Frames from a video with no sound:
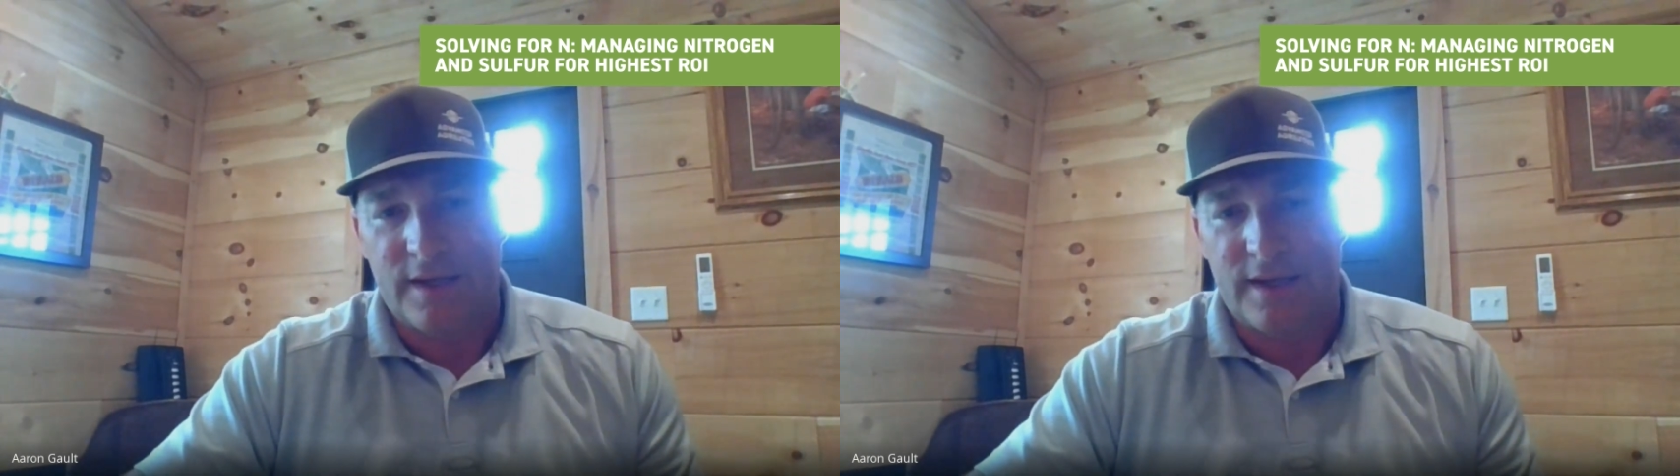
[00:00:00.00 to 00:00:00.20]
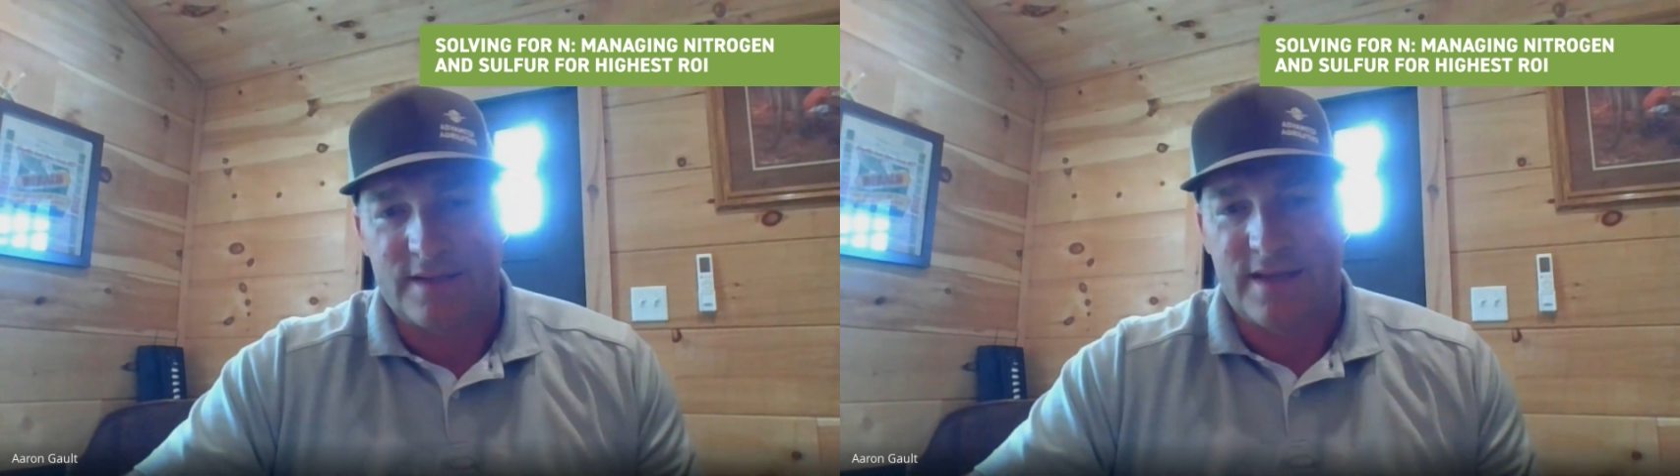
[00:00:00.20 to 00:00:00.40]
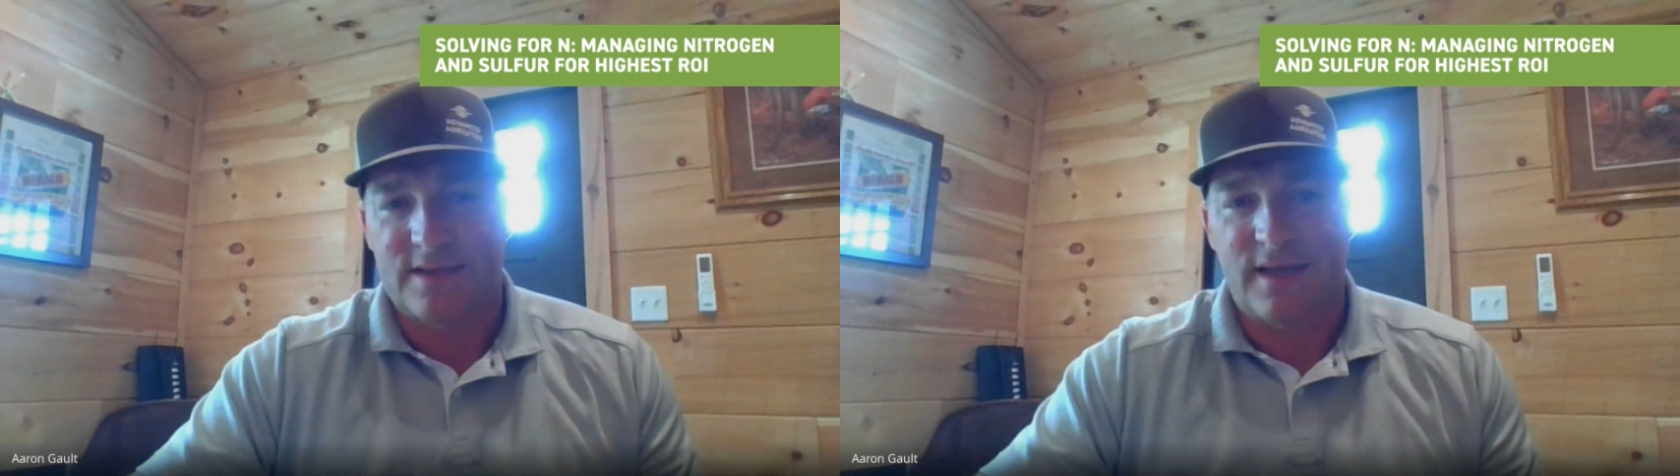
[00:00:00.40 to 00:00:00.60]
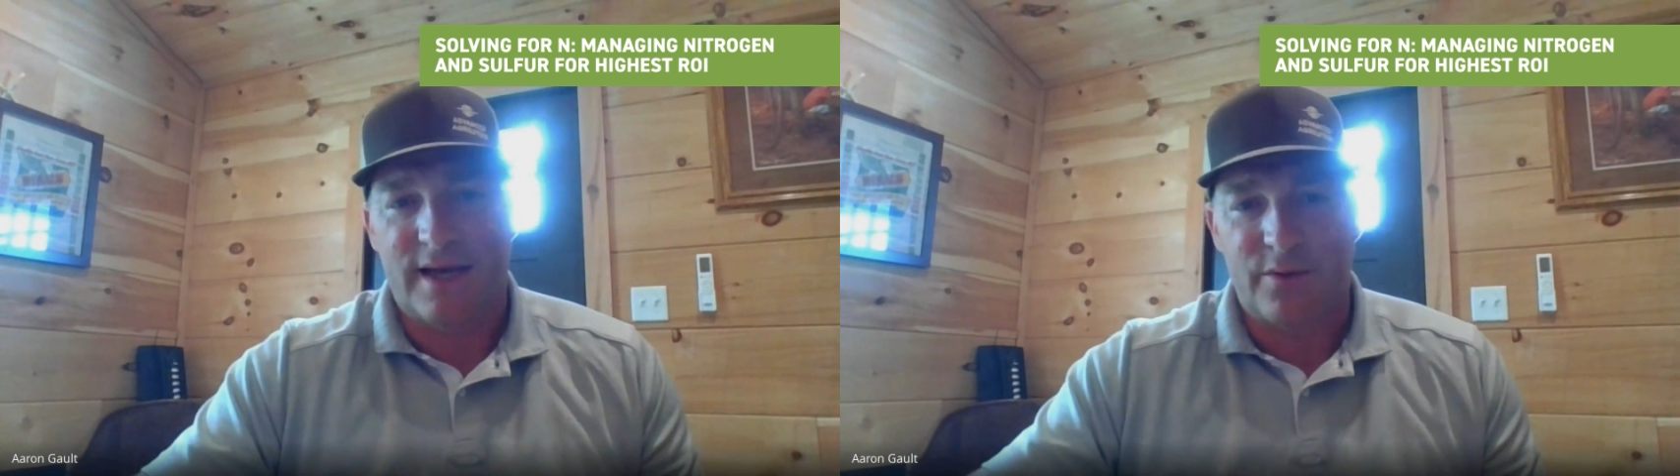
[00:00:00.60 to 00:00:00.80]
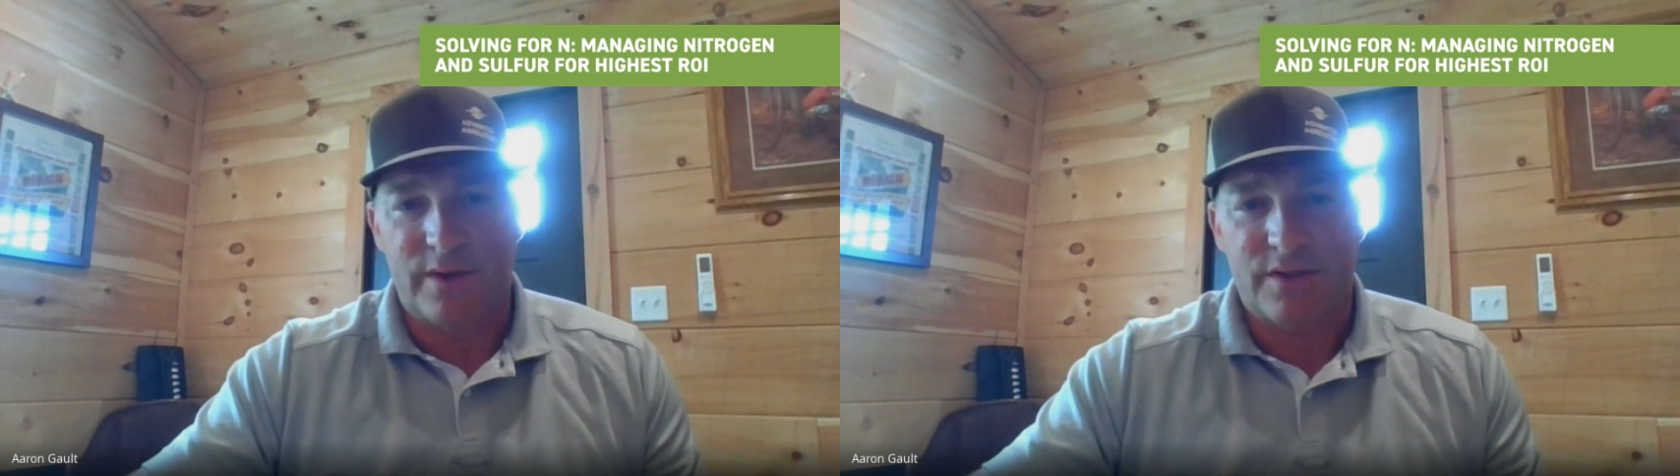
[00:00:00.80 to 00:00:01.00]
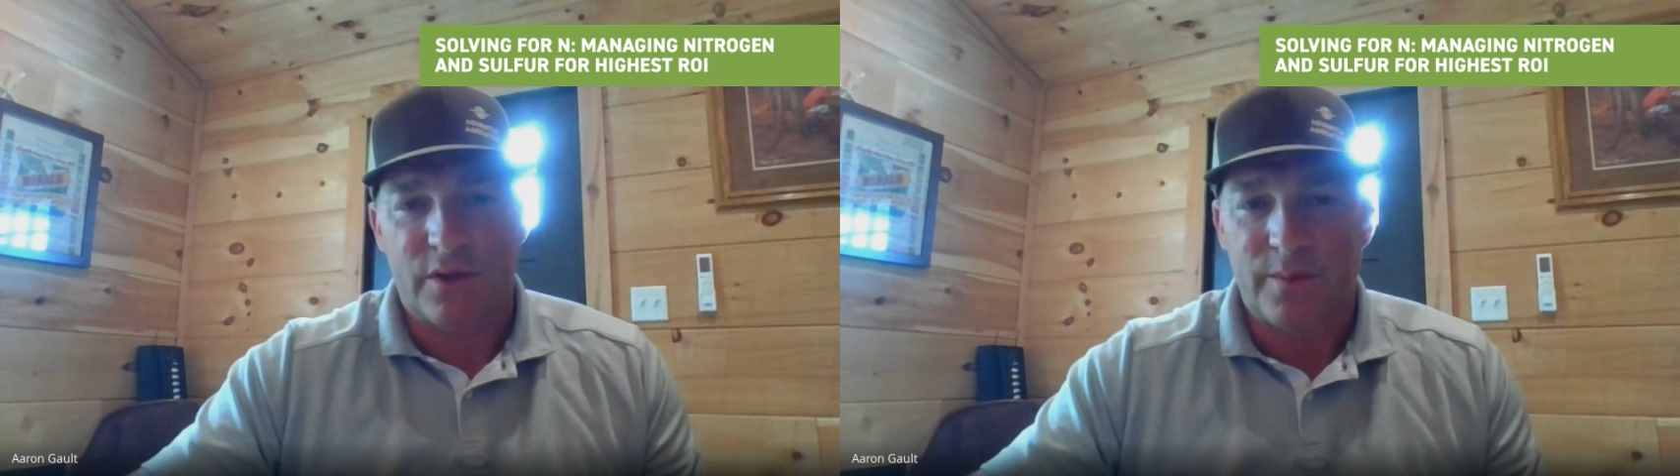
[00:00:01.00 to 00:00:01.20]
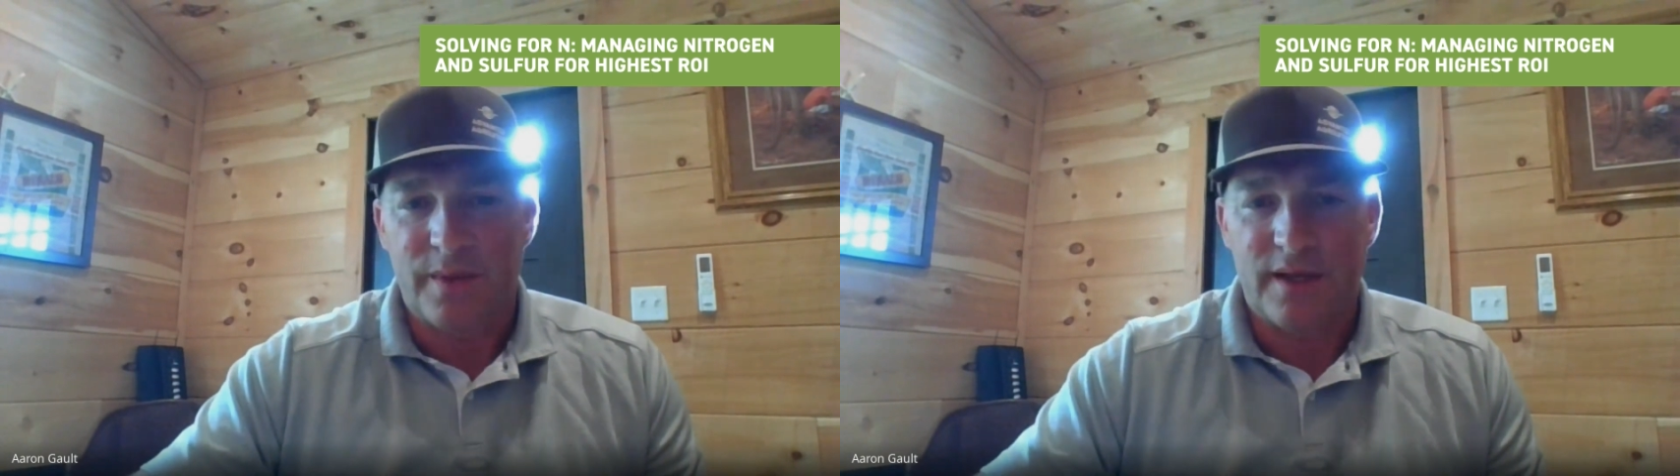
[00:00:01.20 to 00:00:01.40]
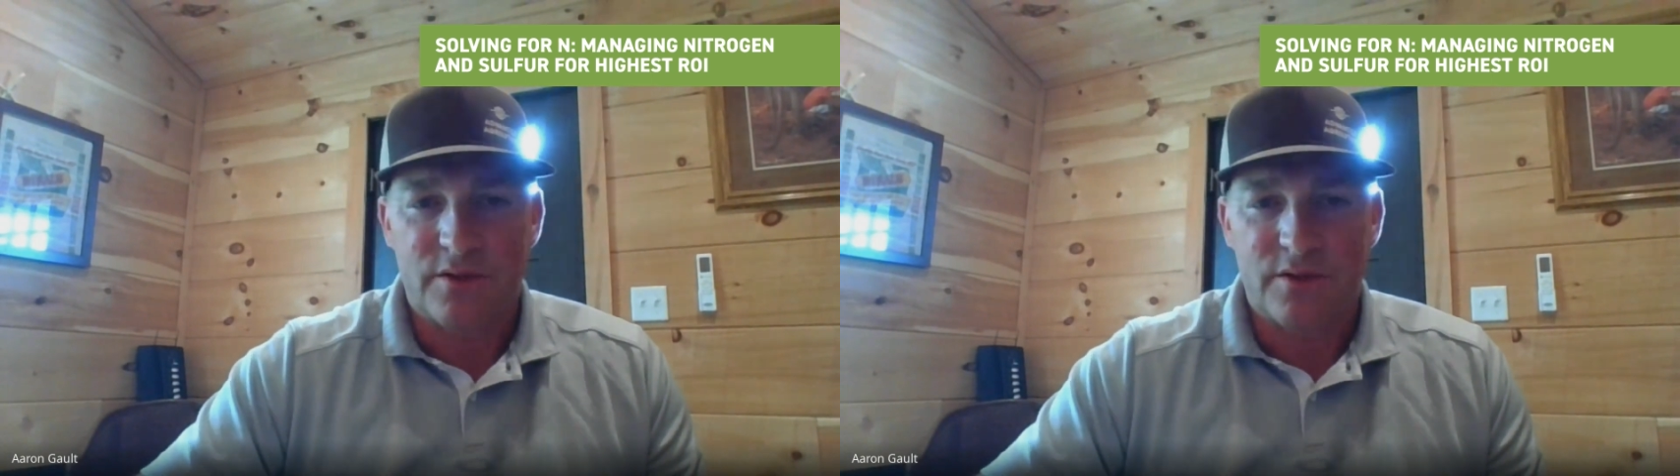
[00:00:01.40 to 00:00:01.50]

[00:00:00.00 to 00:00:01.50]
is that side dress going to be